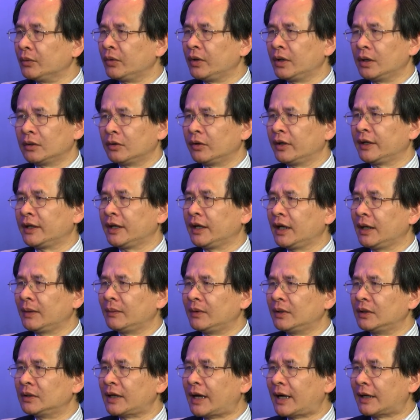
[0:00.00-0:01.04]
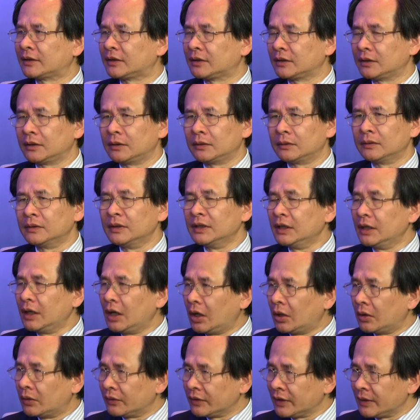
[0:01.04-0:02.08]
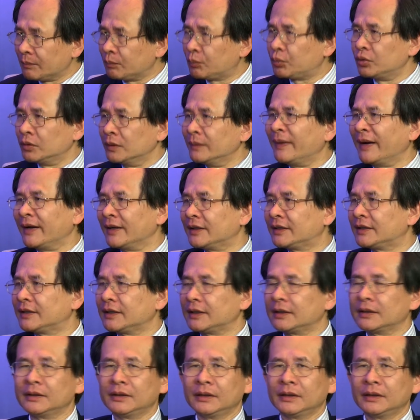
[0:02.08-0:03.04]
We already have a lot of improvement.